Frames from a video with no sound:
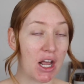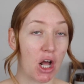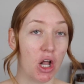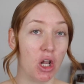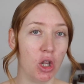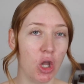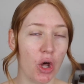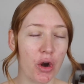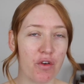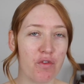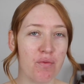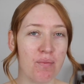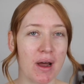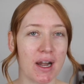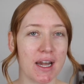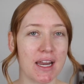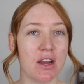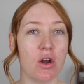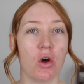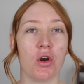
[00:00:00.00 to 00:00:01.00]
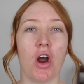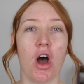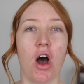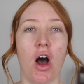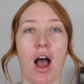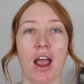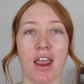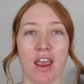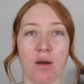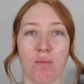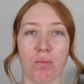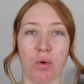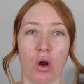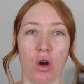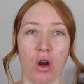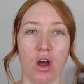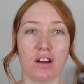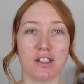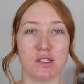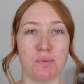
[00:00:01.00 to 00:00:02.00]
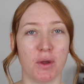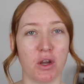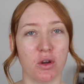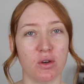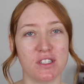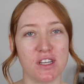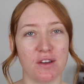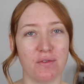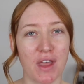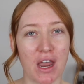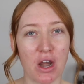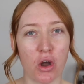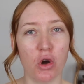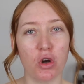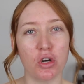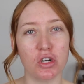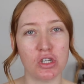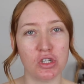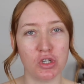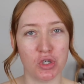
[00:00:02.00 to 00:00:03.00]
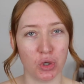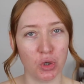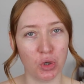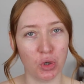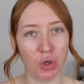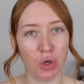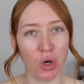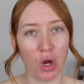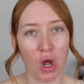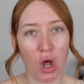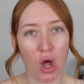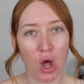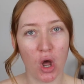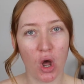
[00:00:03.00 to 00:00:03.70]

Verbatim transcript: a lot of money on high-end products because if they don't do